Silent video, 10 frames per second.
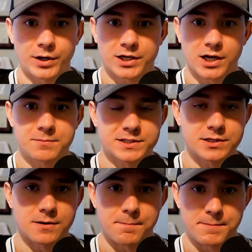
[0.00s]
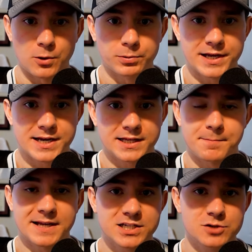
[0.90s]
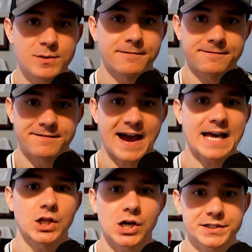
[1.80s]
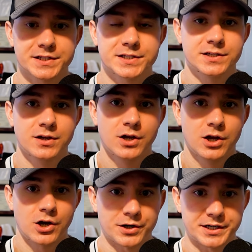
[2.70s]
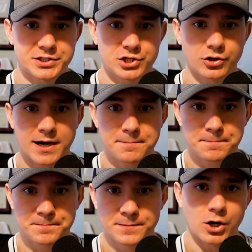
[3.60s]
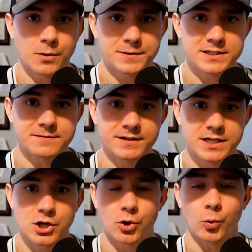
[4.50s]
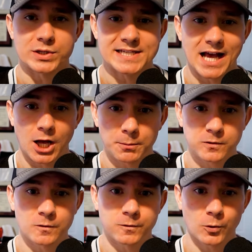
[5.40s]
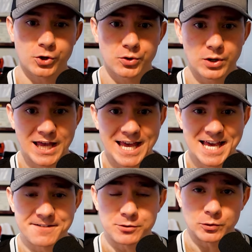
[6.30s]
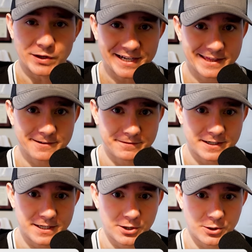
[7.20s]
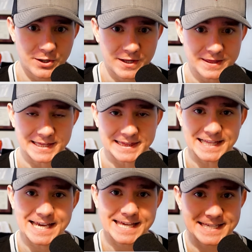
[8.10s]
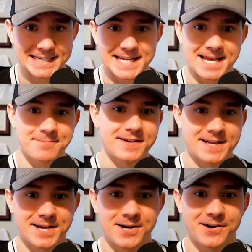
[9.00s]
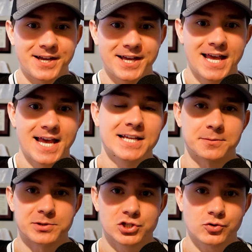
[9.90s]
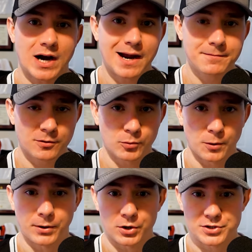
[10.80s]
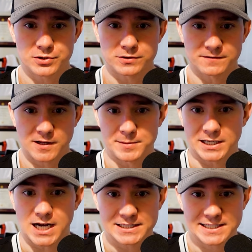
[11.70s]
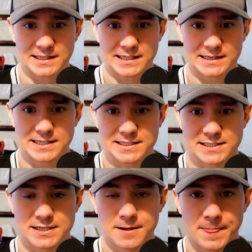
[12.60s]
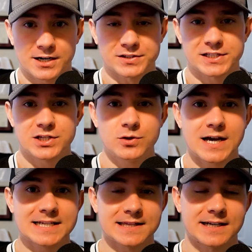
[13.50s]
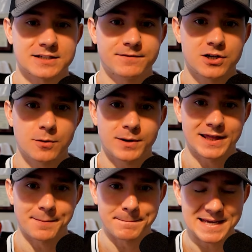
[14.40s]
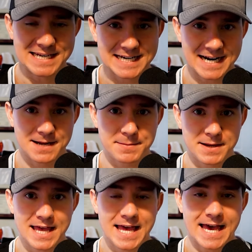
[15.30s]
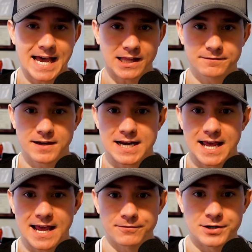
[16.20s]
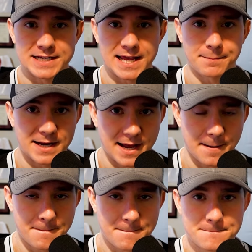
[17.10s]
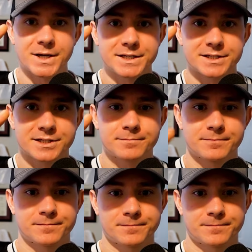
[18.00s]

when it comes to meal planning, then message me fat loss on Instagram. But I hope this video was helpful for you. If you liked the video, then like the damn video, subscribe for more personal development content like this, and I'll see you guys in the next video. But in the meantime, elevate every damn day. Peace.